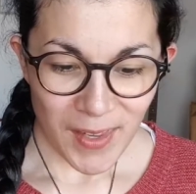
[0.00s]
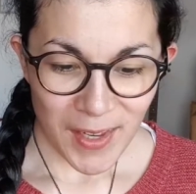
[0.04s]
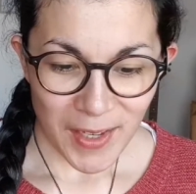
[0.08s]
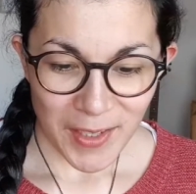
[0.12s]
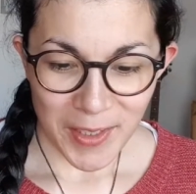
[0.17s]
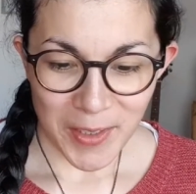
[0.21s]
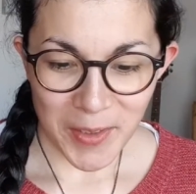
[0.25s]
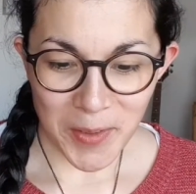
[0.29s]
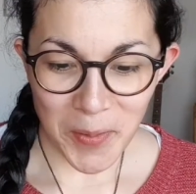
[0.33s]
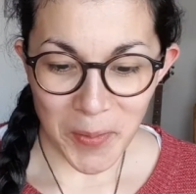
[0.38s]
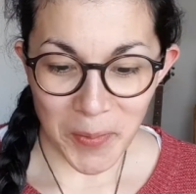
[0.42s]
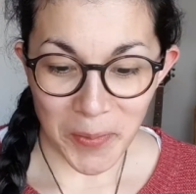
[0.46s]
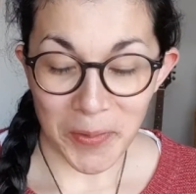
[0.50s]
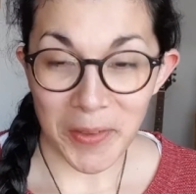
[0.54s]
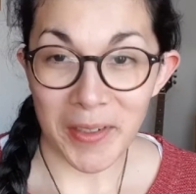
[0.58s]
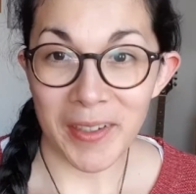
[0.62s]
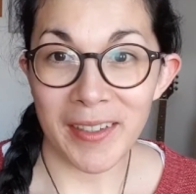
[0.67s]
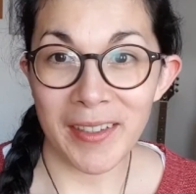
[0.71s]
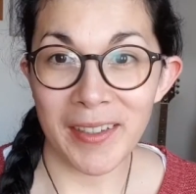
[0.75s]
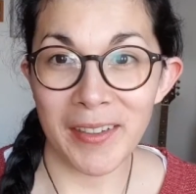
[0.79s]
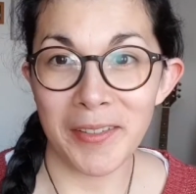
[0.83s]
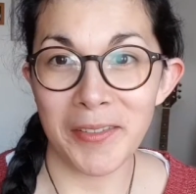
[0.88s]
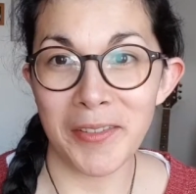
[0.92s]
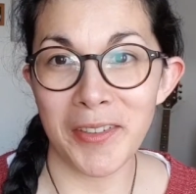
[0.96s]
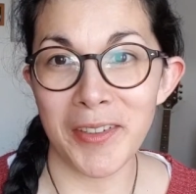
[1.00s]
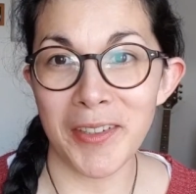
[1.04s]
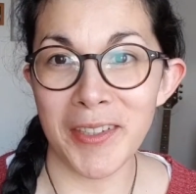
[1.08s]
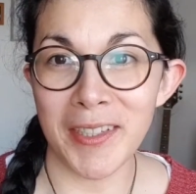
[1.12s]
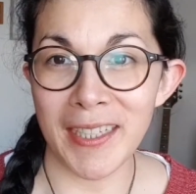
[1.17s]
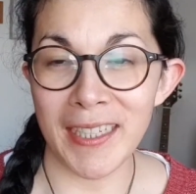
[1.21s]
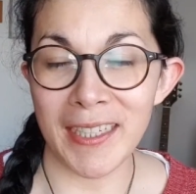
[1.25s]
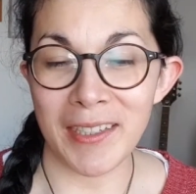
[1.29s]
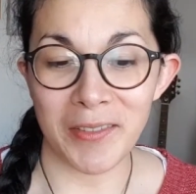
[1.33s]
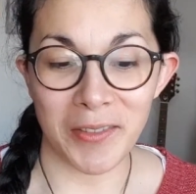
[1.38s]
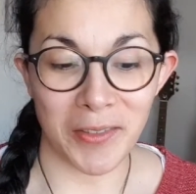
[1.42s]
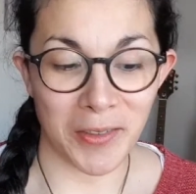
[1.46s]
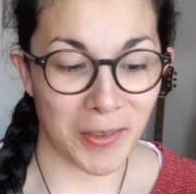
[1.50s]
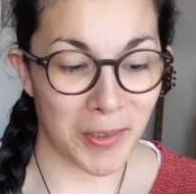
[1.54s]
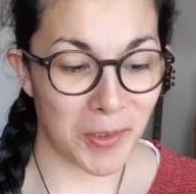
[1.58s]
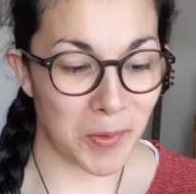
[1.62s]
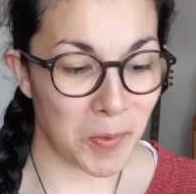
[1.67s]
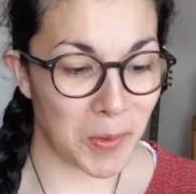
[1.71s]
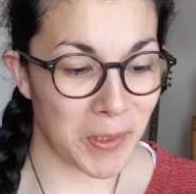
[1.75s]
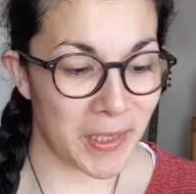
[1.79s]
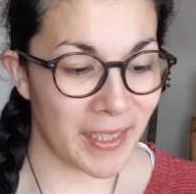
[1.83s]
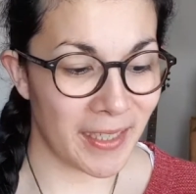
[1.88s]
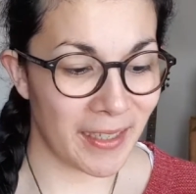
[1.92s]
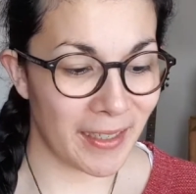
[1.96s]
So first things first,
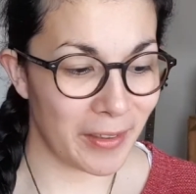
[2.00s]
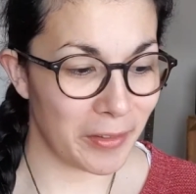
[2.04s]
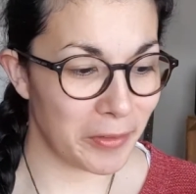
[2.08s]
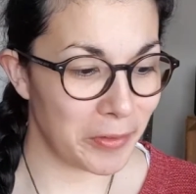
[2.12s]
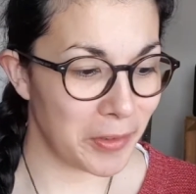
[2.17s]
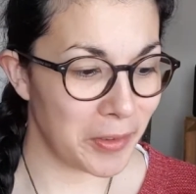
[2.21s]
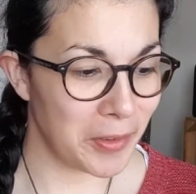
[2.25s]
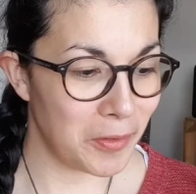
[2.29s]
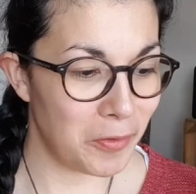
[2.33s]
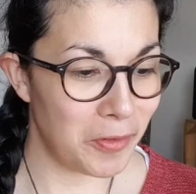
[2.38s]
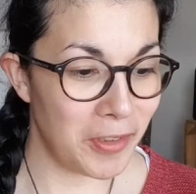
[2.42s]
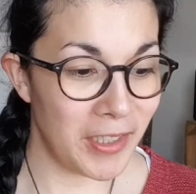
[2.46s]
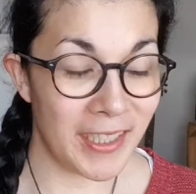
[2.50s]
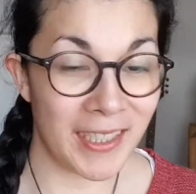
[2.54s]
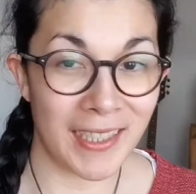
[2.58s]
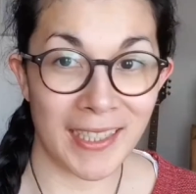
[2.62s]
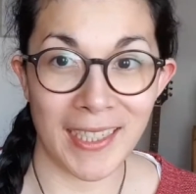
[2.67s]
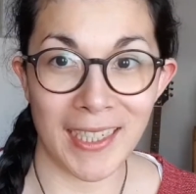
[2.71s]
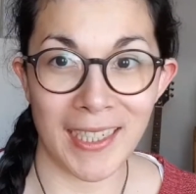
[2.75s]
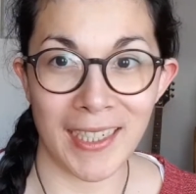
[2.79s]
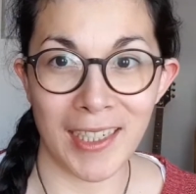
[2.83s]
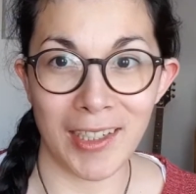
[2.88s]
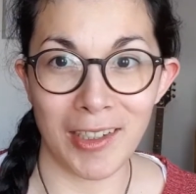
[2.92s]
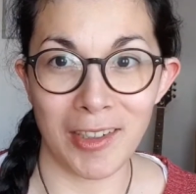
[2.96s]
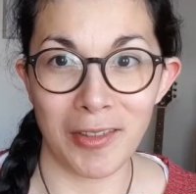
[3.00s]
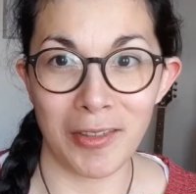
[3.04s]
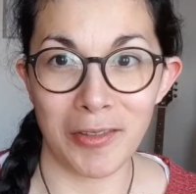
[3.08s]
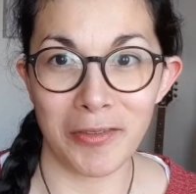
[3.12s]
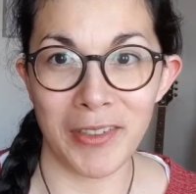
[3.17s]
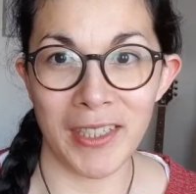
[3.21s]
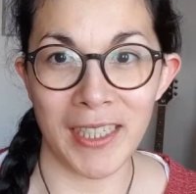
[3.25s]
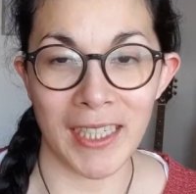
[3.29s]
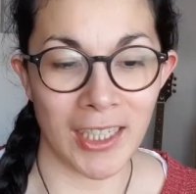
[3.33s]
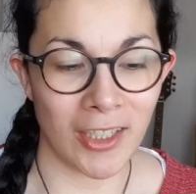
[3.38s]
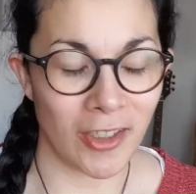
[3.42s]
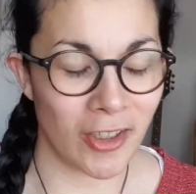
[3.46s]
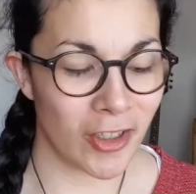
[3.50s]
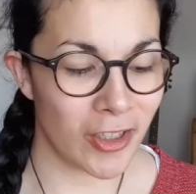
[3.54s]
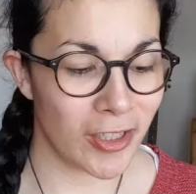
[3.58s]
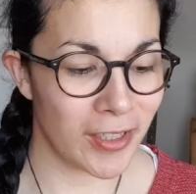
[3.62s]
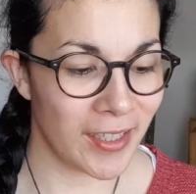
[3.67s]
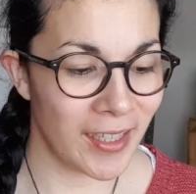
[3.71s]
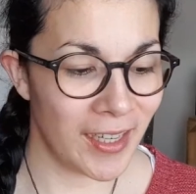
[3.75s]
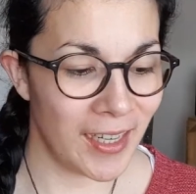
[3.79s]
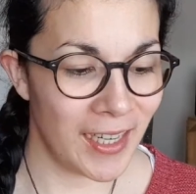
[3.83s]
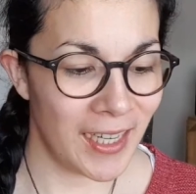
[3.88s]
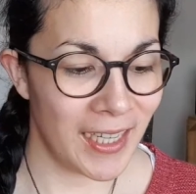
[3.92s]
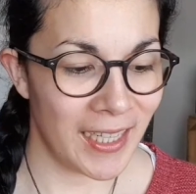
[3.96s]
what I've recently finished.